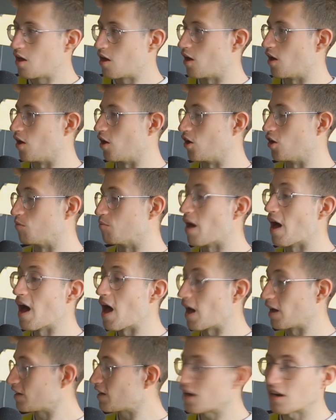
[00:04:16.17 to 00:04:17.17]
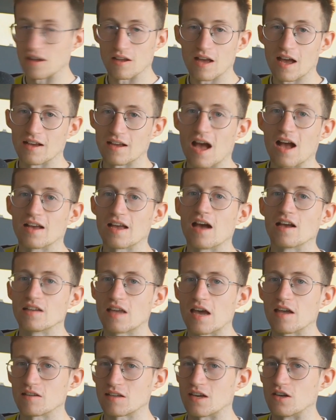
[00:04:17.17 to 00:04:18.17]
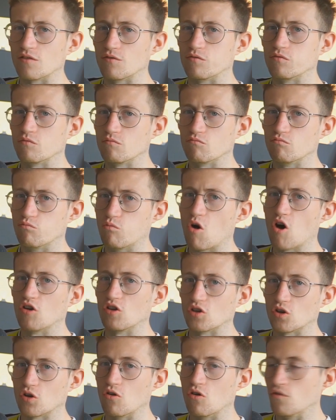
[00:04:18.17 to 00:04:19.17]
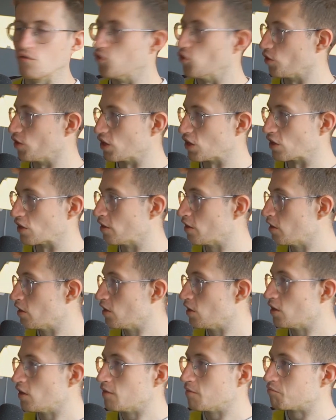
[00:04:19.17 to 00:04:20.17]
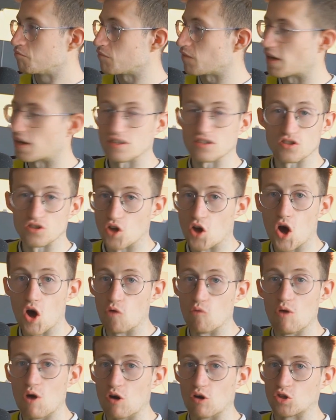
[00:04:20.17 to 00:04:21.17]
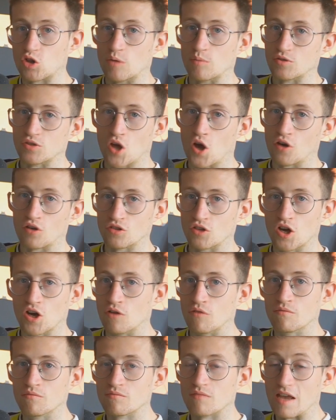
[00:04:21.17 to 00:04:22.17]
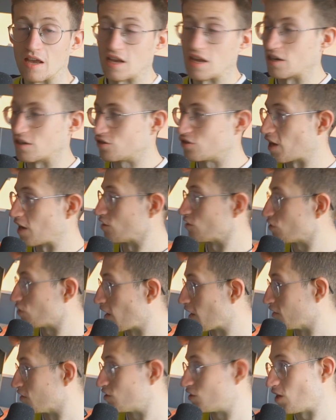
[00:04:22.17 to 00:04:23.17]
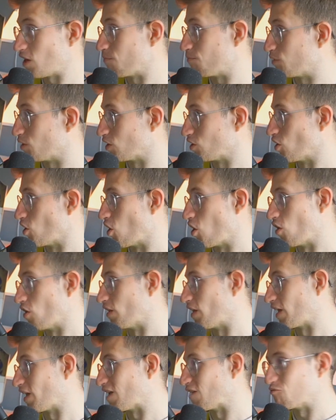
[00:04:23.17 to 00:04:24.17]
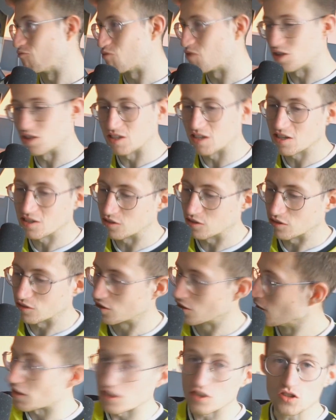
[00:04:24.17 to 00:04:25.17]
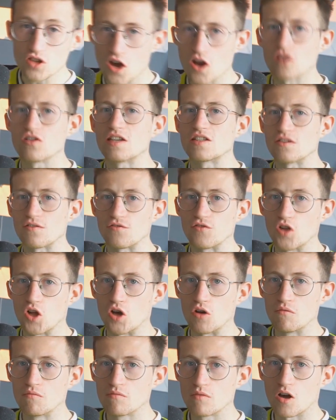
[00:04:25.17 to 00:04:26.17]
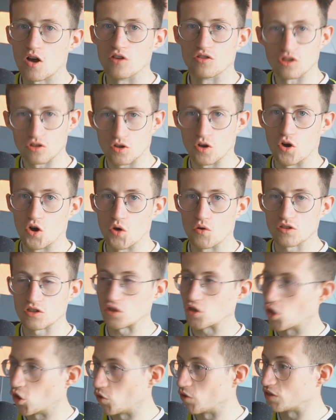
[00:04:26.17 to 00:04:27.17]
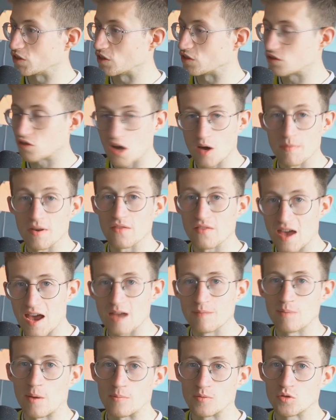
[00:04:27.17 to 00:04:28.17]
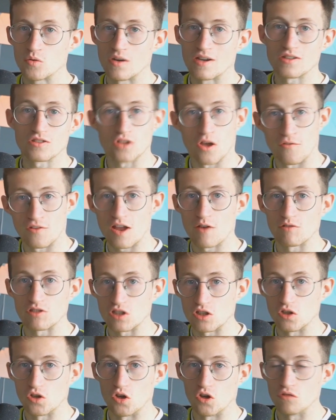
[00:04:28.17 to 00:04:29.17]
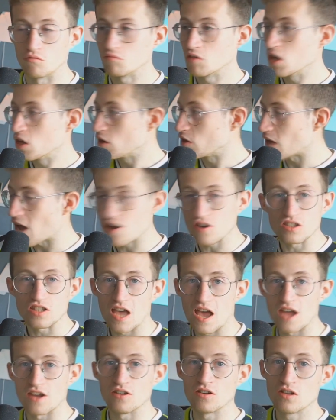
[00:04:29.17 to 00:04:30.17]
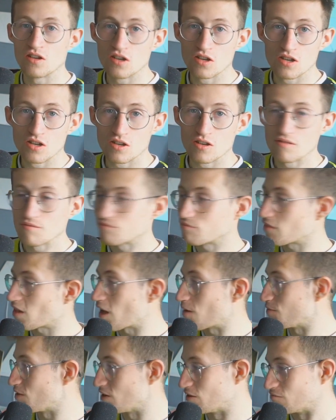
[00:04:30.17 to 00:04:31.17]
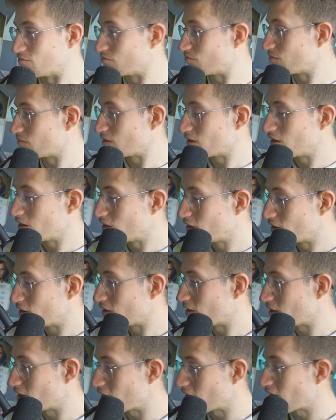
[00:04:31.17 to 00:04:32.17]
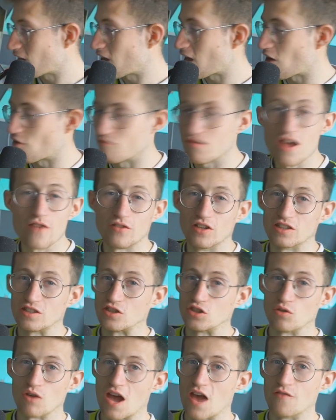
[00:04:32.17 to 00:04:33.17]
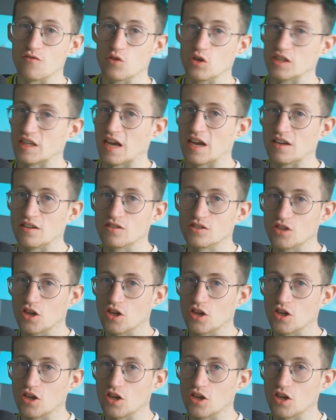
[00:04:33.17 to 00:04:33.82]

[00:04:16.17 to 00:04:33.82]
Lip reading: I get it. I get kind of what they're going for here. It's not a World Cup song though. It's simply not. Like, it really isn't. It's got a decent flow on the chorus. Chorus has got a bit of a head bop to it, so for that reason alone, out of 10, I mean, I'll never listen to it ever again.